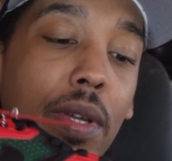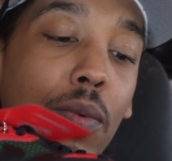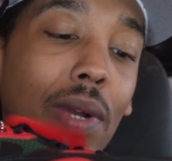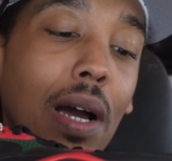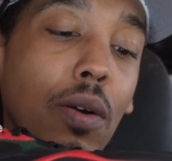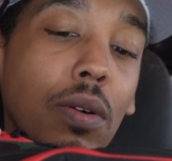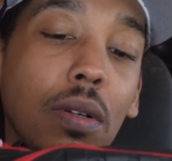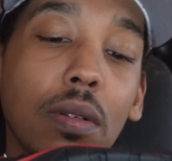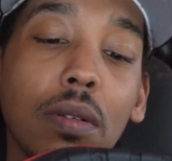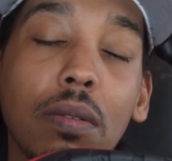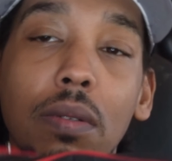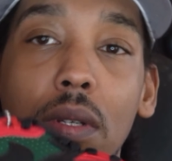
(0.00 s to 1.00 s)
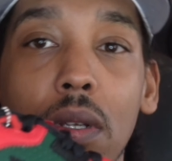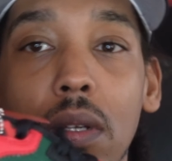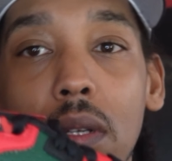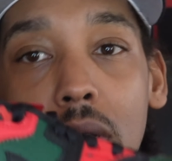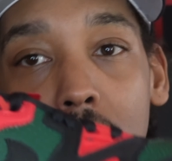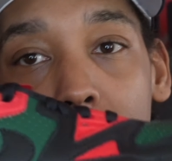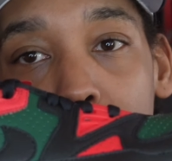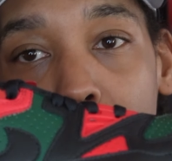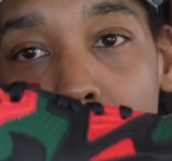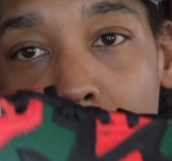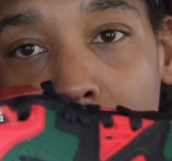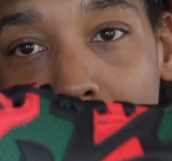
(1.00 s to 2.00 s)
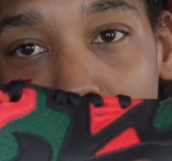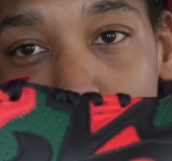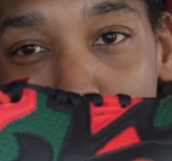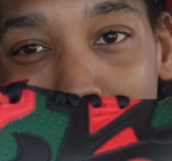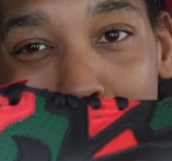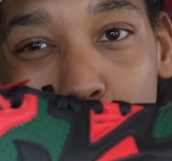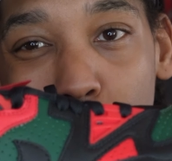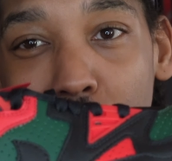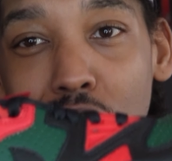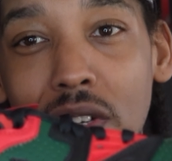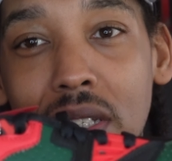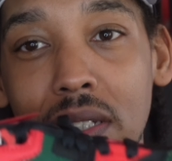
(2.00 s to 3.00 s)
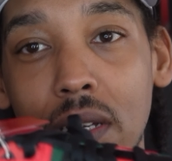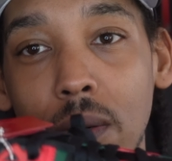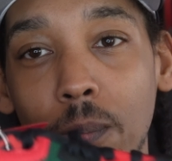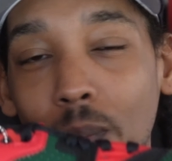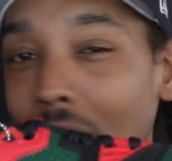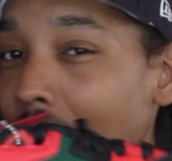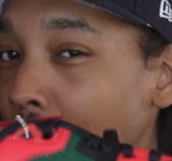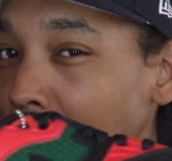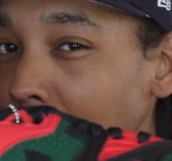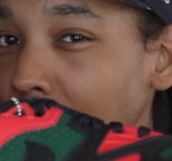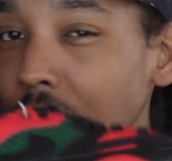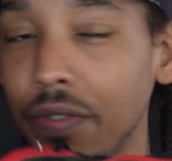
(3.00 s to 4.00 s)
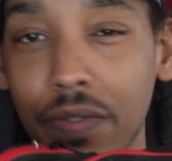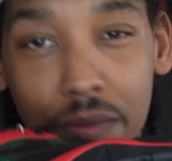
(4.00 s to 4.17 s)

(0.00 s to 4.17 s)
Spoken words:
without paying much over retail, I believe.